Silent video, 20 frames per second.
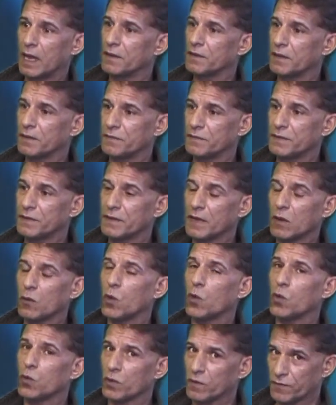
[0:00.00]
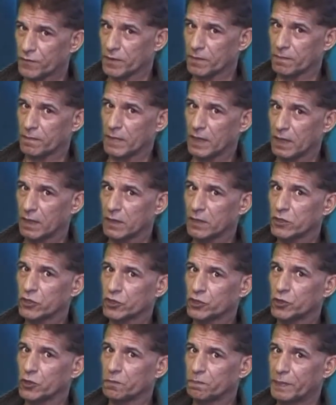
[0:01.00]
and all of them
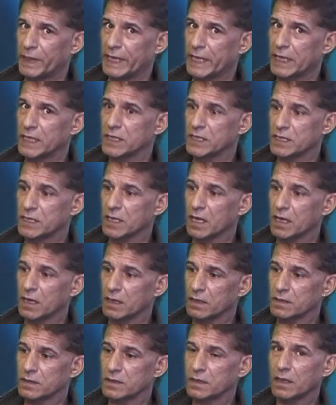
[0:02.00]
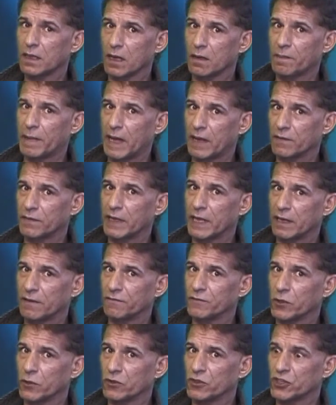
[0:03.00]
should be concerned about
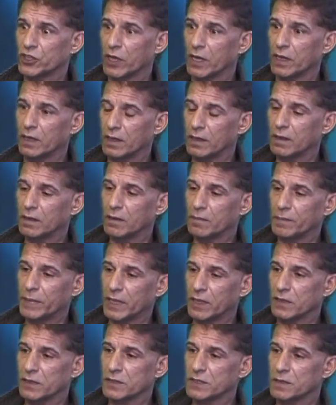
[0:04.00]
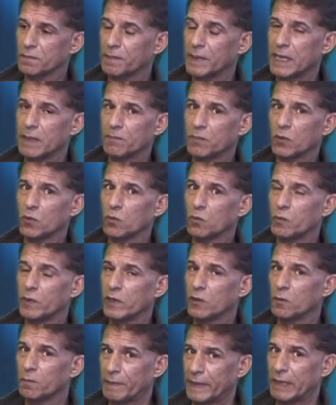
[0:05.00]
their future, because the people
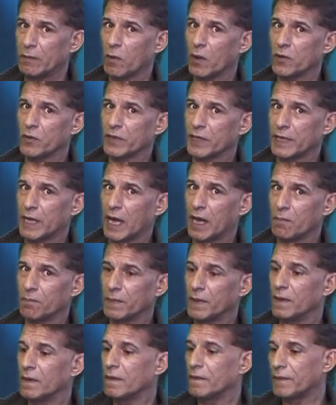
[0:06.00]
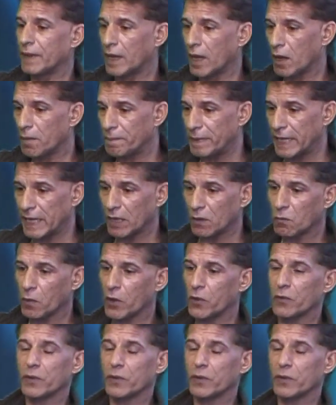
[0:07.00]
will be woken up. They are being